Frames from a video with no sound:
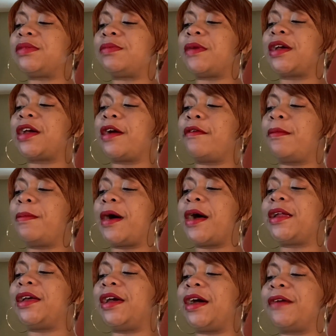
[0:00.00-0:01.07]
Make
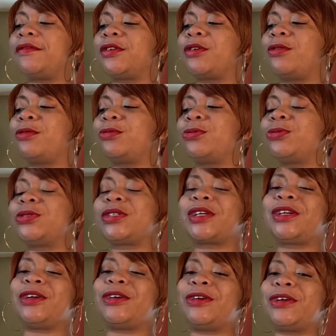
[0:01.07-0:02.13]
everybody have to go through
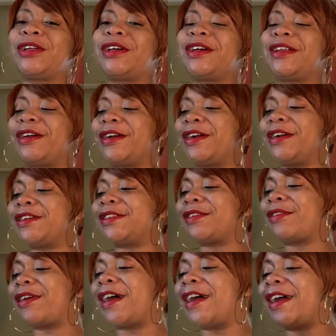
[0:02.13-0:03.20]
security clearance,
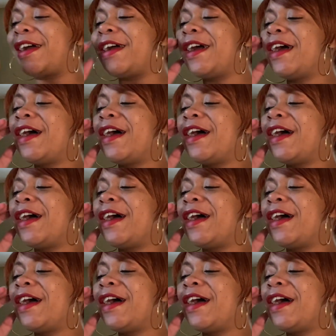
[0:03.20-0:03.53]
okay?